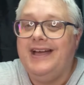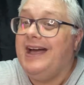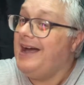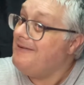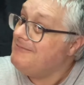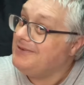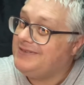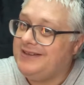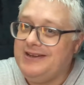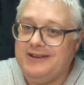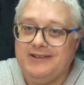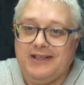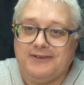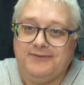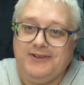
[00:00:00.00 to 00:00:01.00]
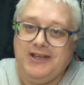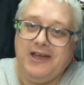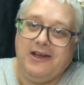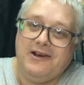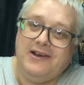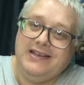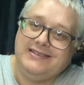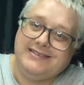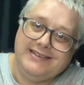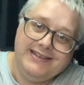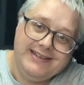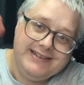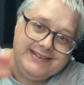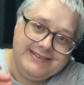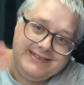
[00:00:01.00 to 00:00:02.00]
And we'll see you at the next video, guys.
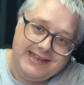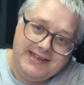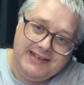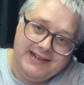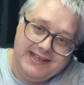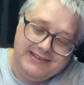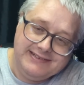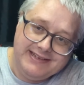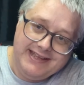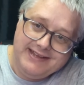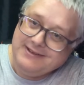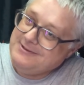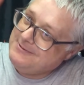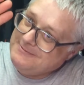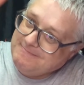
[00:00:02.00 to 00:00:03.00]
Take it easy.